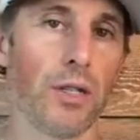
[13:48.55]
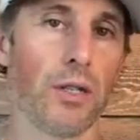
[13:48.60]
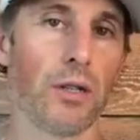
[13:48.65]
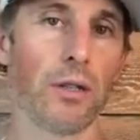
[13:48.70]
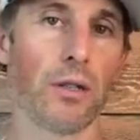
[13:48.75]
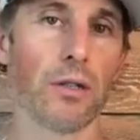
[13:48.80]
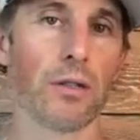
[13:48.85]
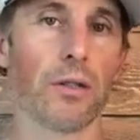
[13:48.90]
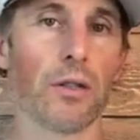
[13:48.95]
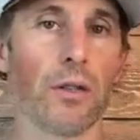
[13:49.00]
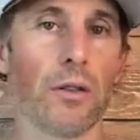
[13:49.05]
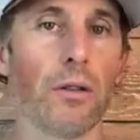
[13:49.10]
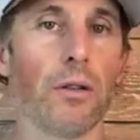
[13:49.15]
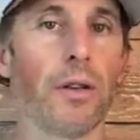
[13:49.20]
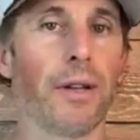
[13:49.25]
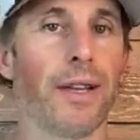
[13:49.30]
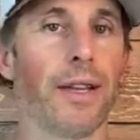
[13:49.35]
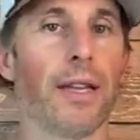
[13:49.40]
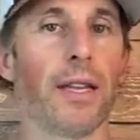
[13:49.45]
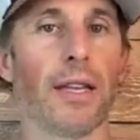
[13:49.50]
you're also
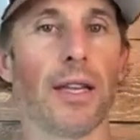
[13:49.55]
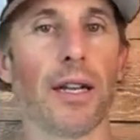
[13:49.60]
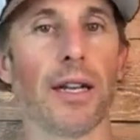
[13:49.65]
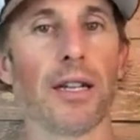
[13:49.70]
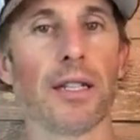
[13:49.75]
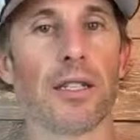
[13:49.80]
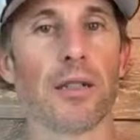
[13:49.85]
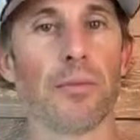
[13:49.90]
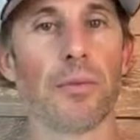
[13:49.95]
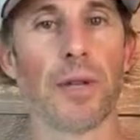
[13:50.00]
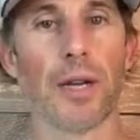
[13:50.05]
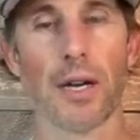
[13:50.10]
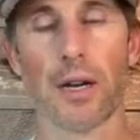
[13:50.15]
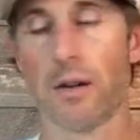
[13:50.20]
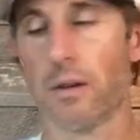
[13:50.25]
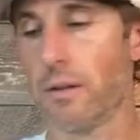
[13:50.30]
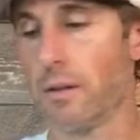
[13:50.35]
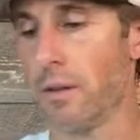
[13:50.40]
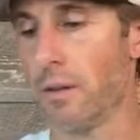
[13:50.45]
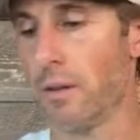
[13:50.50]
getting tipped out,